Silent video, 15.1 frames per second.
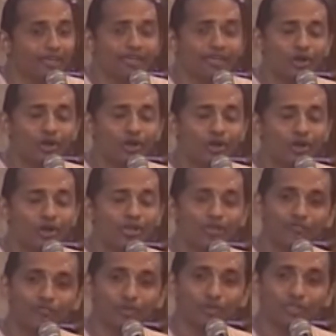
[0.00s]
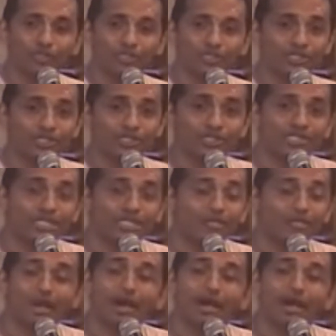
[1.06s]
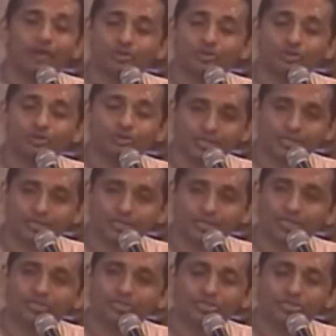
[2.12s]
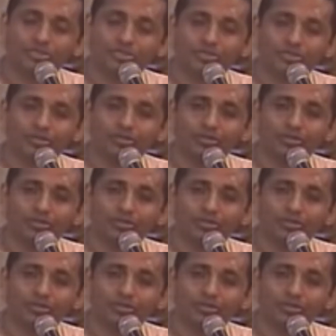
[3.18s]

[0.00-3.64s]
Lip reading: We were not that fortunate to see Mahaprabhu's pastimes.